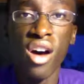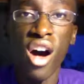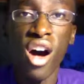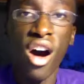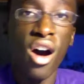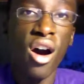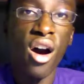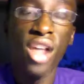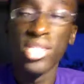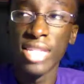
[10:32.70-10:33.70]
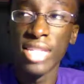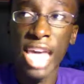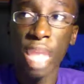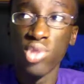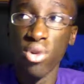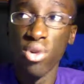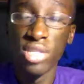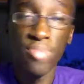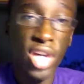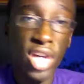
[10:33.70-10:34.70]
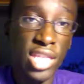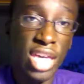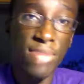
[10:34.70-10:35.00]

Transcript: onto games in order to play them,